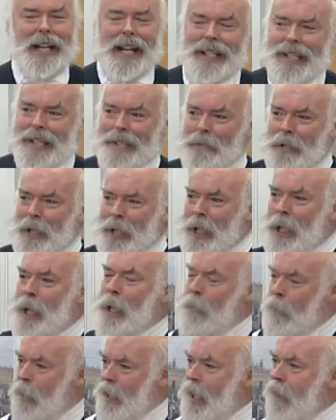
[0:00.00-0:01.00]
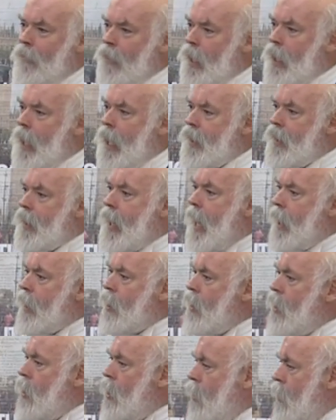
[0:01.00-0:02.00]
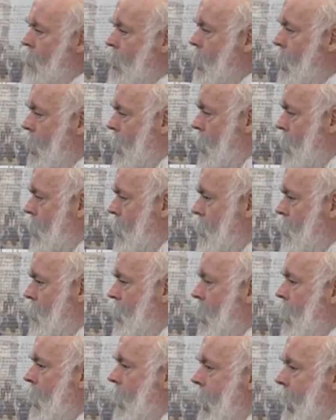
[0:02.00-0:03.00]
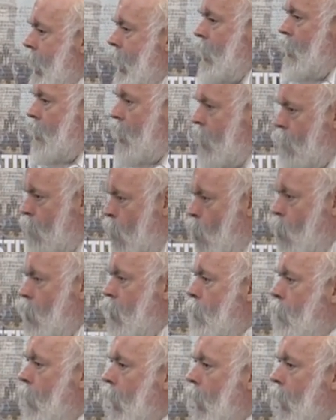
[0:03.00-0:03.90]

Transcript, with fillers: estimate. But nevertheless, that two-thirds is important